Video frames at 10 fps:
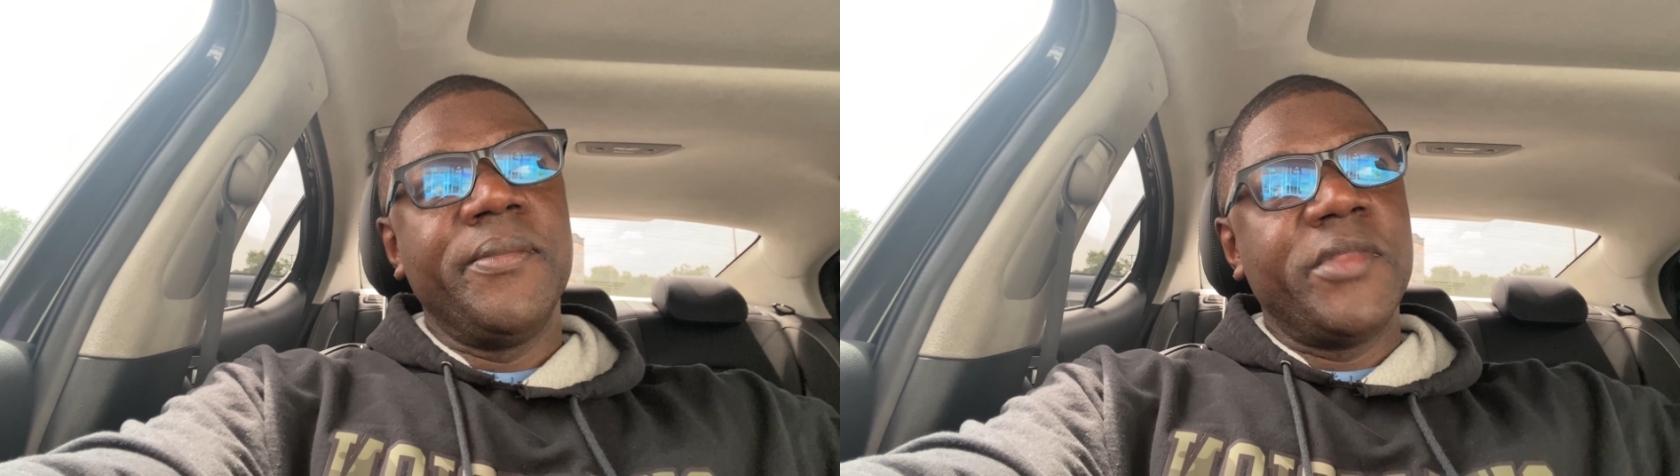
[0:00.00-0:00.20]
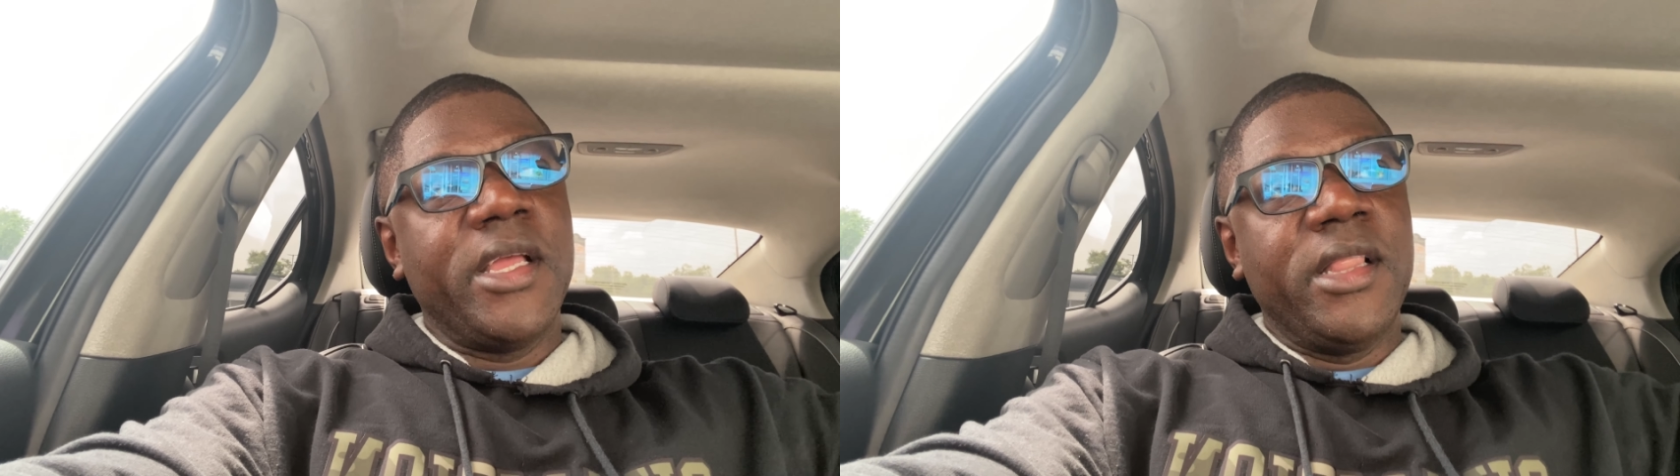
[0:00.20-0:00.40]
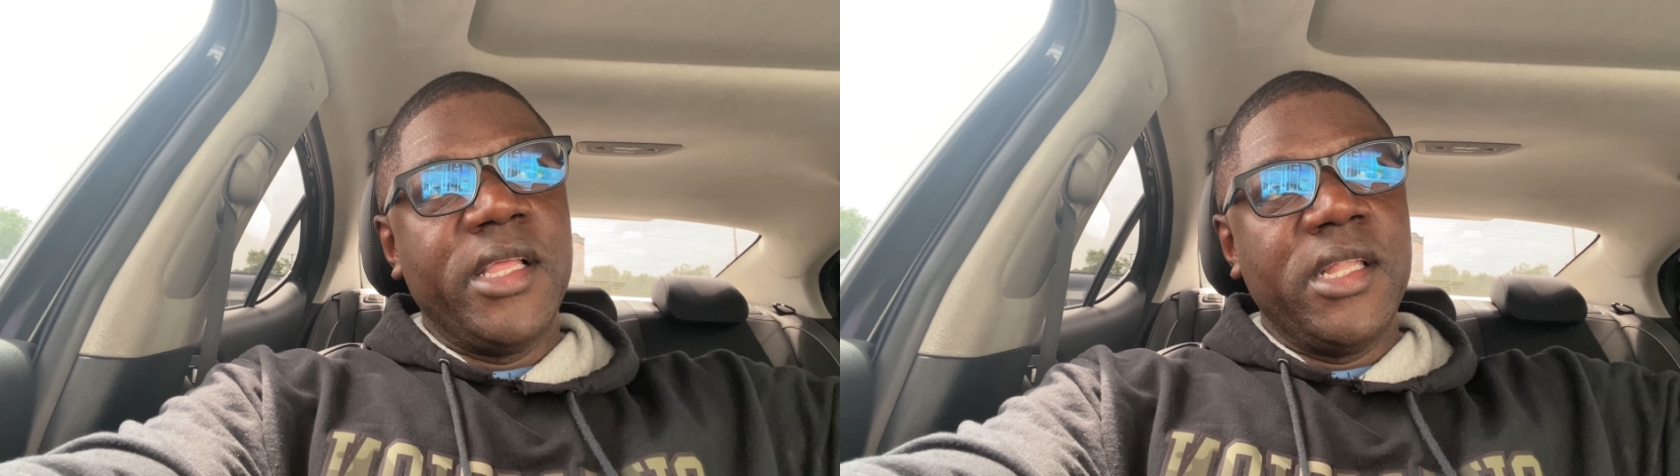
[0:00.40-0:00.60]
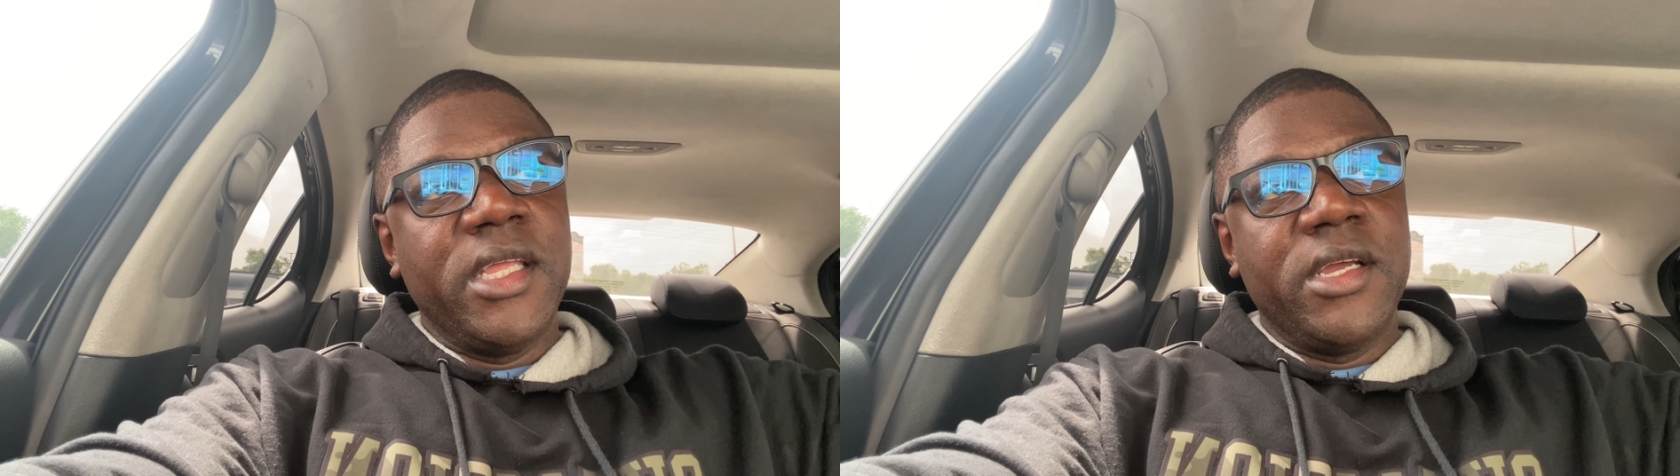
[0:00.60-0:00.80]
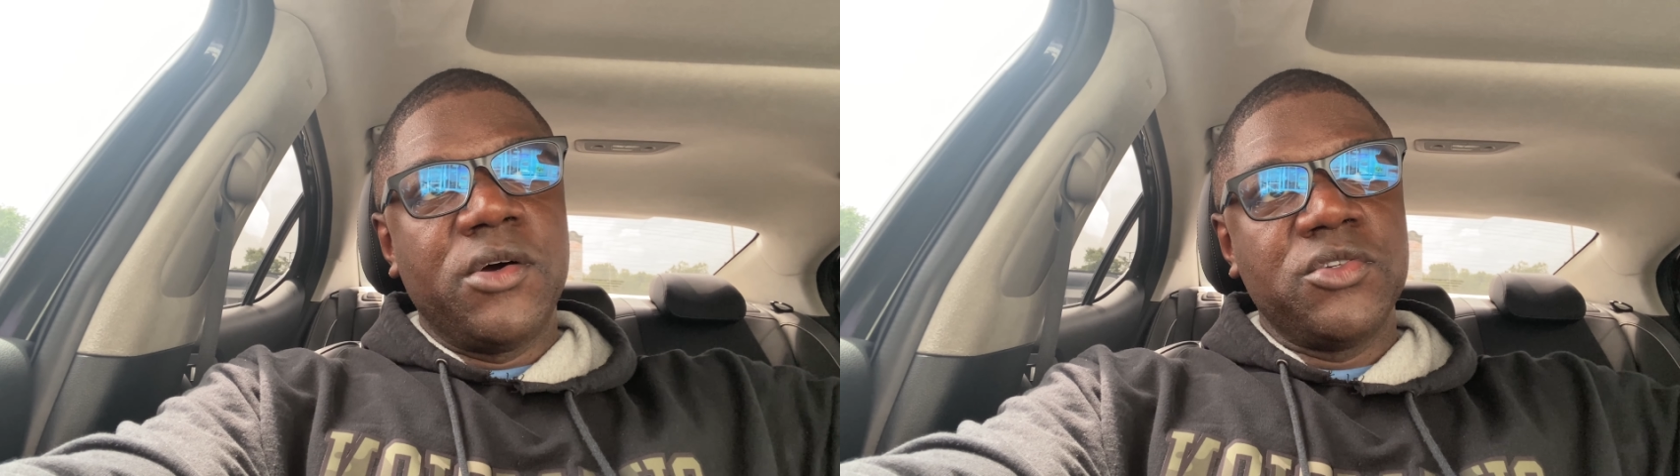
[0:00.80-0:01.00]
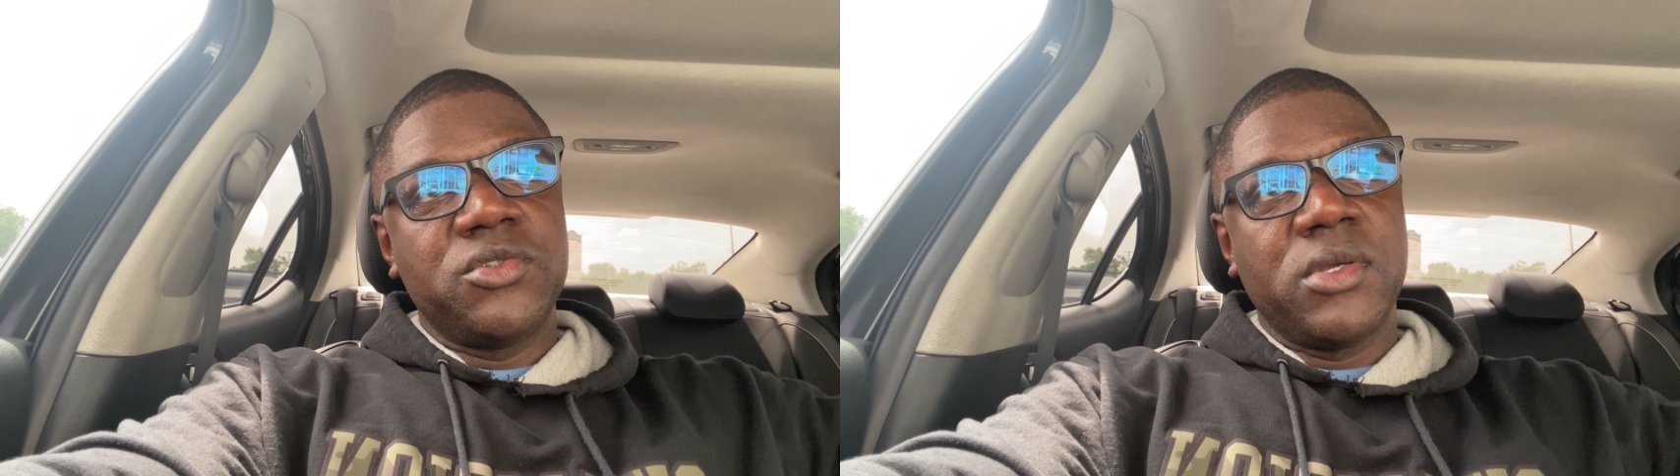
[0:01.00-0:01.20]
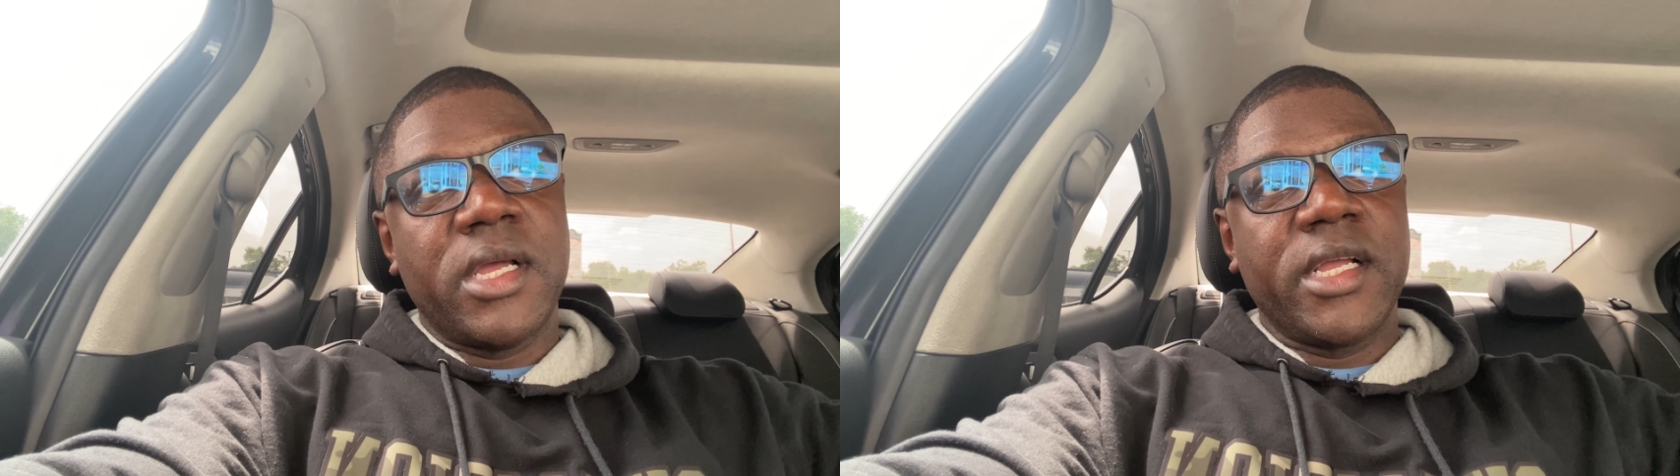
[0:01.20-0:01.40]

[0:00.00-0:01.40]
It literally goes through all